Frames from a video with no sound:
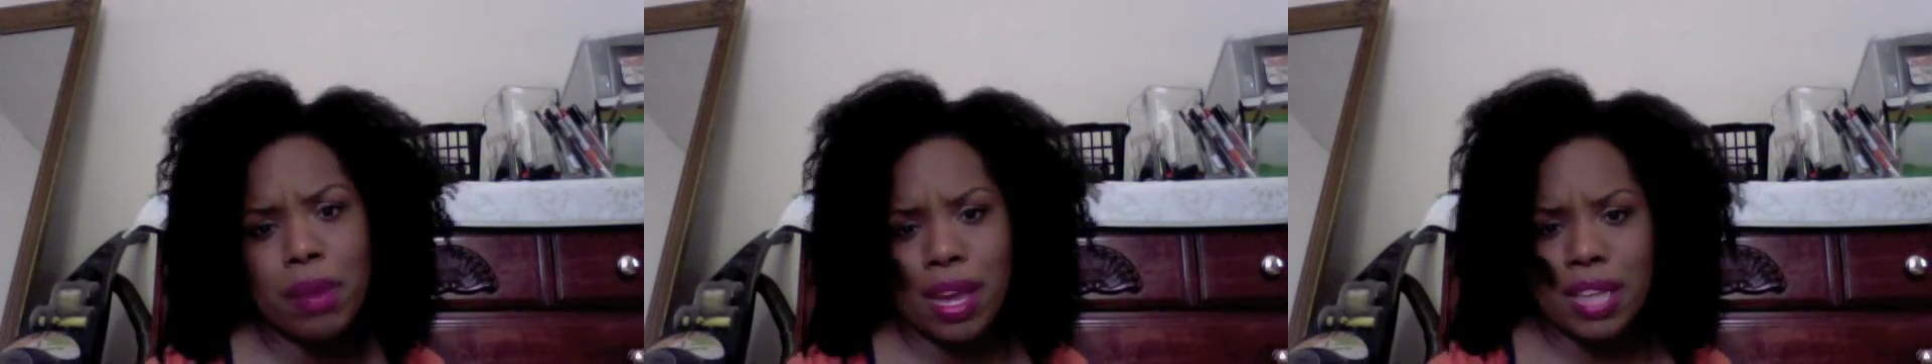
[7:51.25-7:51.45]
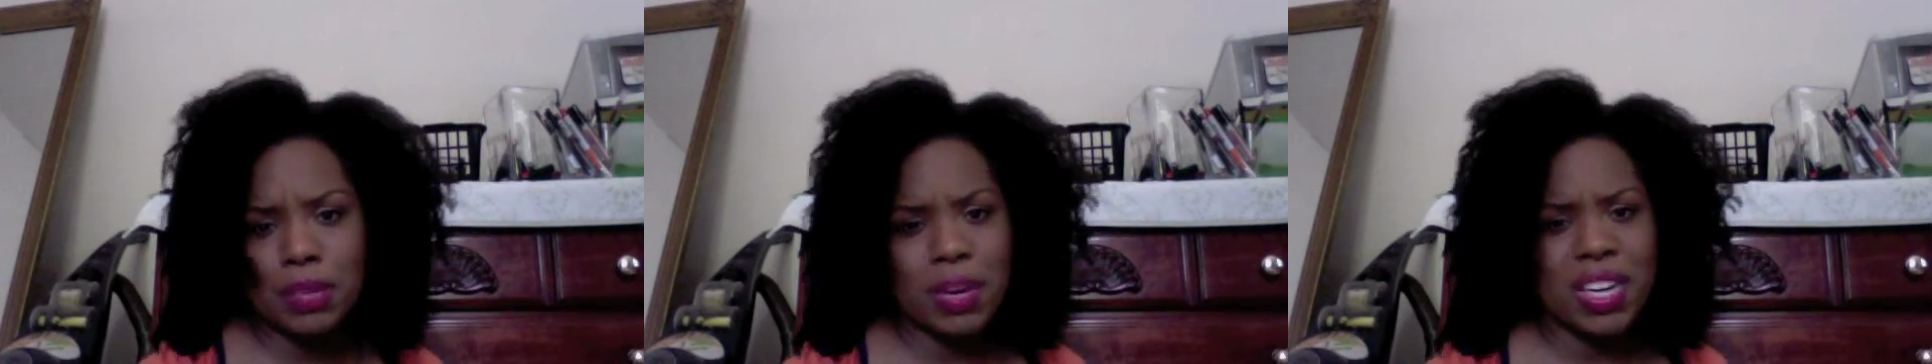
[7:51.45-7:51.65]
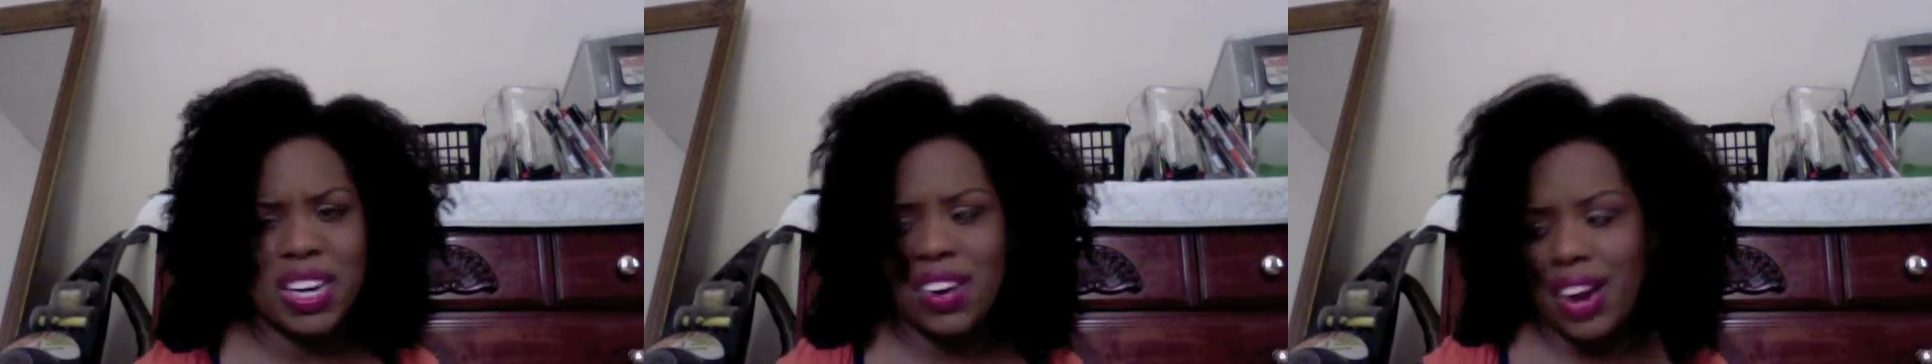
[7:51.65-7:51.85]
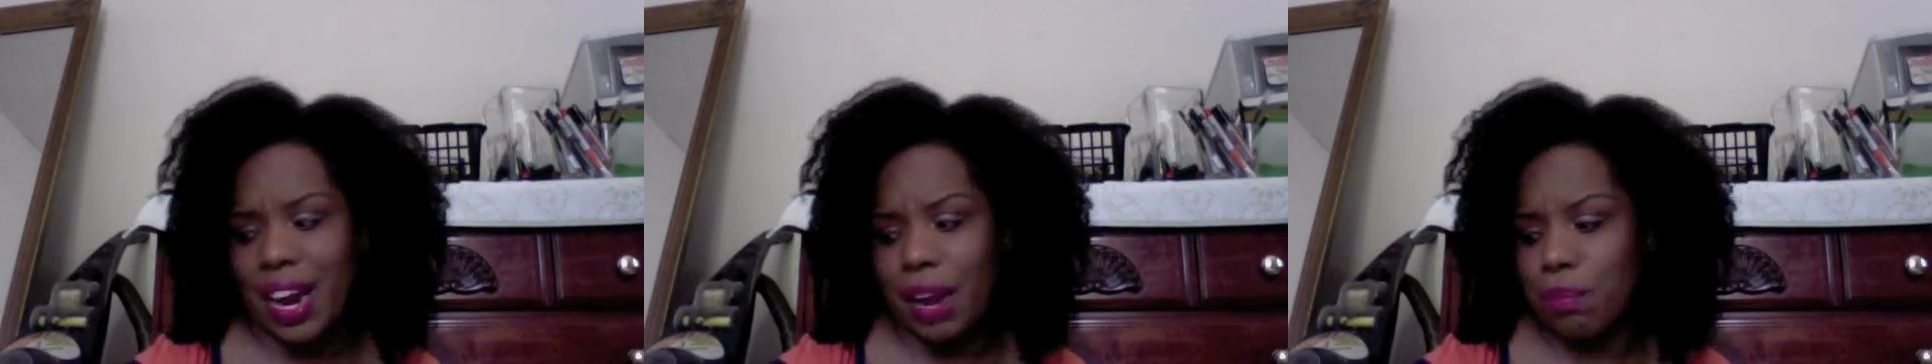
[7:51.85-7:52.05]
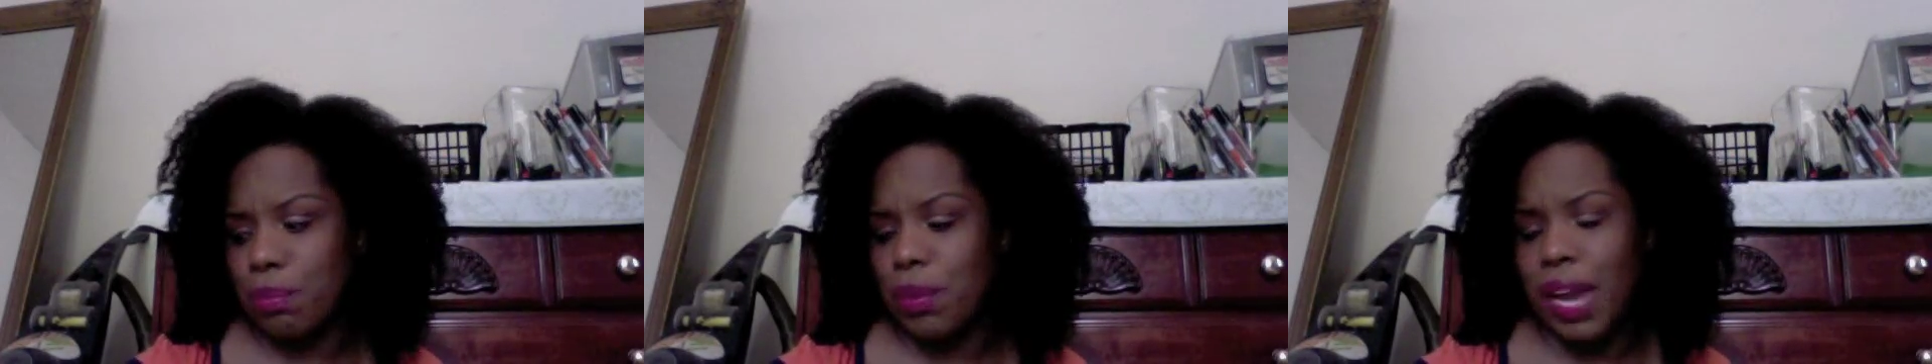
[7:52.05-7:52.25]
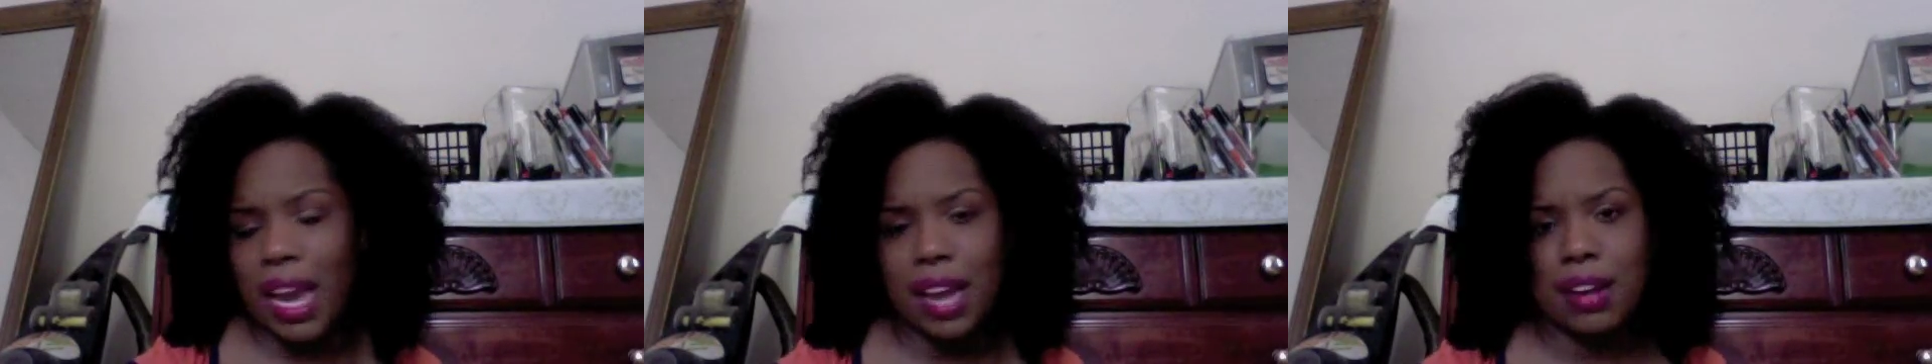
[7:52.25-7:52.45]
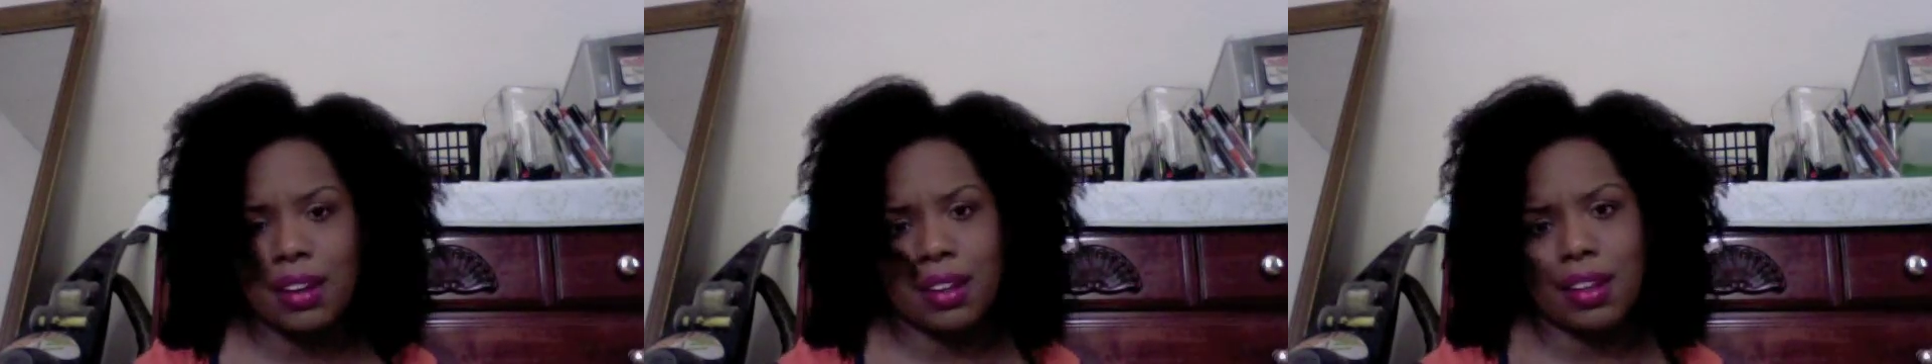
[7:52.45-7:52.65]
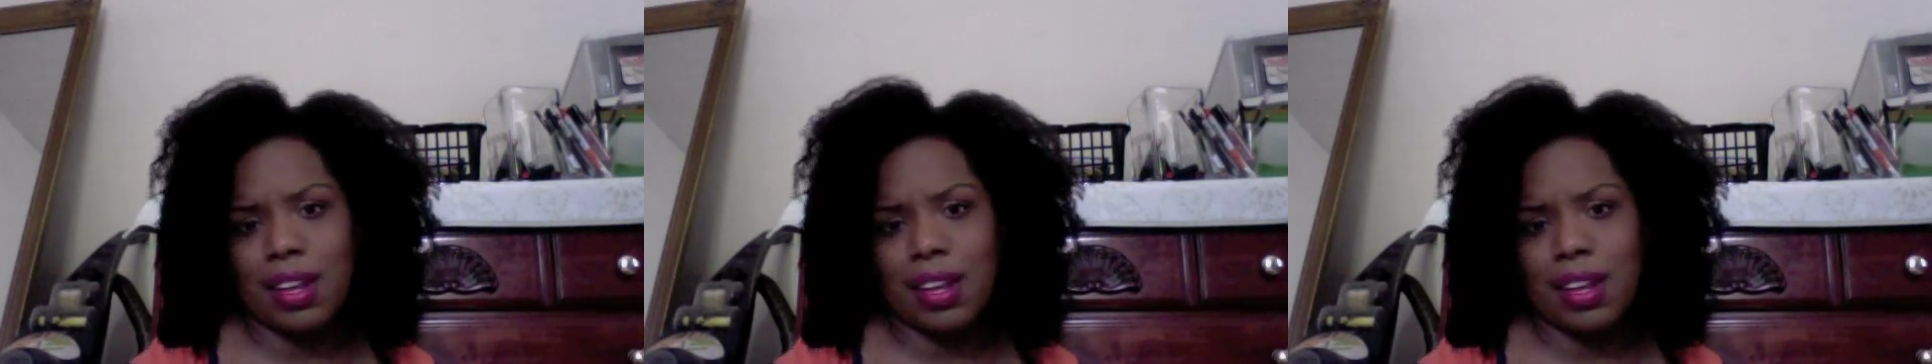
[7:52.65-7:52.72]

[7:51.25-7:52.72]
because right now I'm hating it,